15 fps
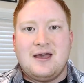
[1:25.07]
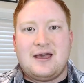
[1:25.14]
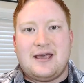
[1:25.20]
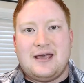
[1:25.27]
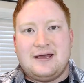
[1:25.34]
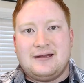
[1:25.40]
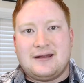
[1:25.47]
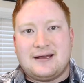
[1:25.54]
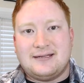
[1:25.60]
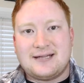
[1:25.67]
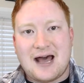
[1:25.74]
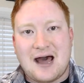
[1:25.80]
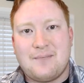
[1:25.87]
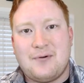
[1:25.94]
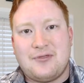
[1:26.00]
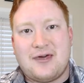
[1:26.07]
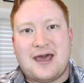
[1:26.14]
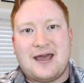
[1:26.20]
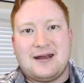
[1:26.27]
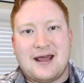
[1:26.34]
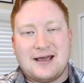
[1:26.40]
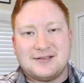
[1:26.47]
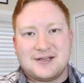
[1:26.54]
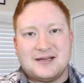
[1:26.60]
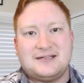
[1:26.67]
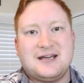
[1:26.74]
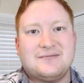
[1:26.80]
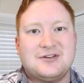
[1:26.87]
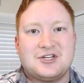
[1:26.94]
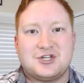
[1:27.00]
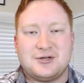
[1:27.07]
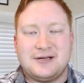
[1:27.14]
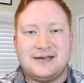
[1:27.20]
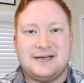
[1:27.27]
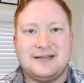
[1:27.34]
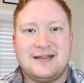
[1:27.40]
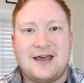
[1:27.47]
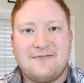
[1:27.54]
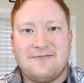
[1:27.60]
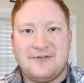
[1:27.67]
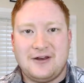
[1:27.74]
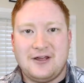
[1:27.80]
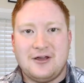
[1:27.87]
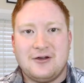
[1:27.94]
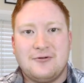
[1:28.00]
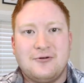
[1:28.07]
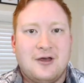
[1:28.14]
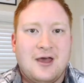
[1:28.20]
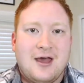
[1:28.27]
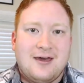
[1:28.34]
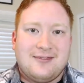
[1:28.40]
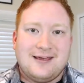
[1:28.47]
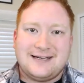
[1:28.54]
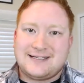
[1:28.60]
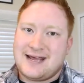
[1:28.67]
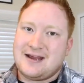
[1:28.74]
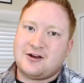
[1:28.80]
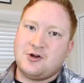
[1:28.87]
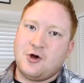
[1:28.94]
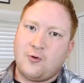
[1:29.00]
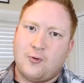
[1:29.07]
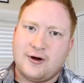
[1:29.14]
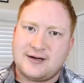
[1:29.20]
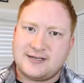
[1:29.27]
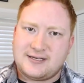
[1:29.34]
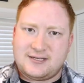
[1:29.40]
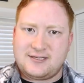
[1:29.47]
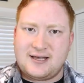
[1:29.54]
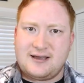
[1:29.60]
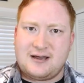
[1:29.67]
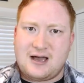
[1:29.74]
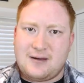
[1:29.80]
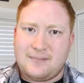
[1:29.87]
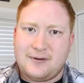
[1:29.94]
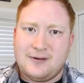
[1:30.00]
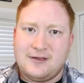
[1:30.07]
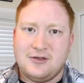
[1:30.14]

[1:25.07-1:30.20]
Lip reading: And on top of that, as I demonstrated in that video, they take no work to set up.